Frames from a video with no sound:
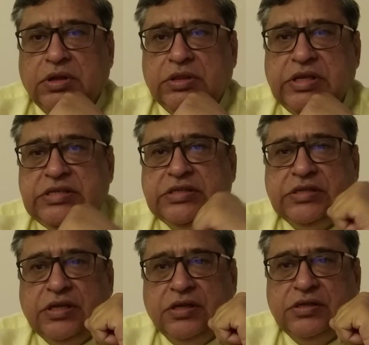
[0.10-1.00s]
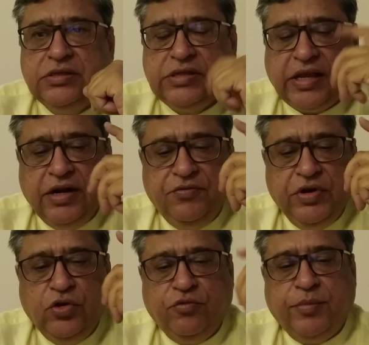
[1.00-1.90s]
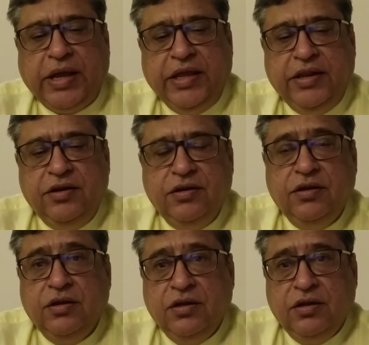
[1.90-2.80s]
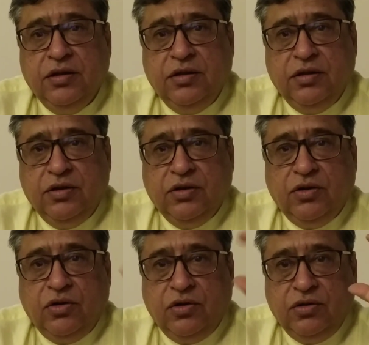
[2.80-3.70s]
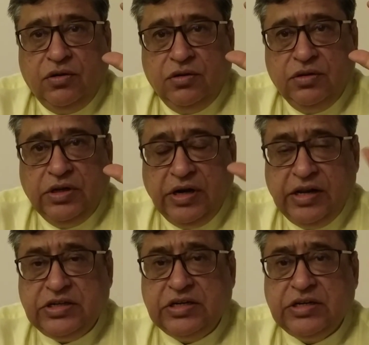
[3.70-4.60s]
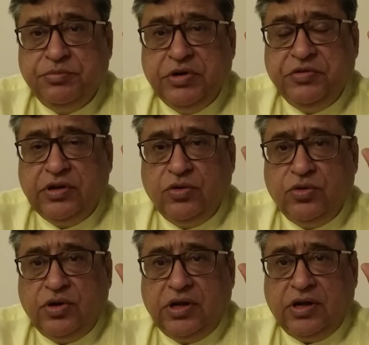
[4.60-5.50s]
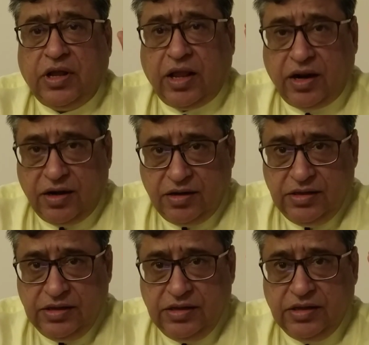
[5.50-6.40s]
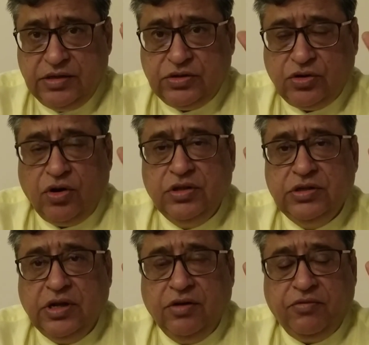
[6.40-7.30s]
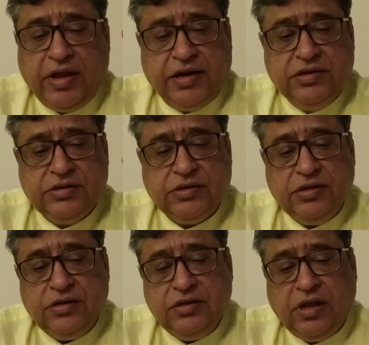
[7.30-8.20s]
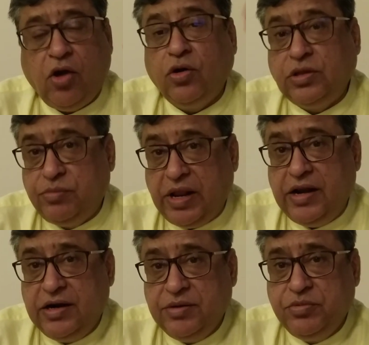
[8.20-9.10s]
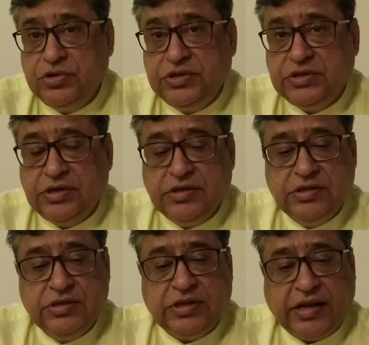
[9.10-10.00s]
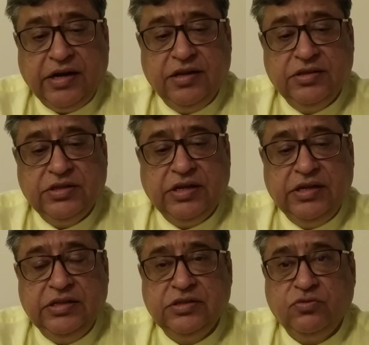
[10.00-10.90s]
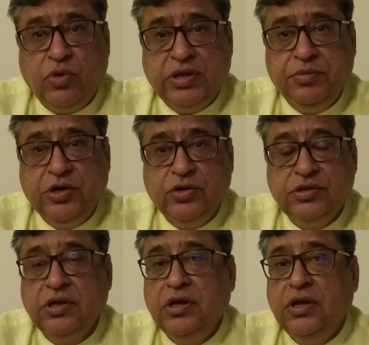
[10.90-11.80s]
This second video of mine on the relationship between corona and the astrological facts or the planetary position is the second in series. Why? Because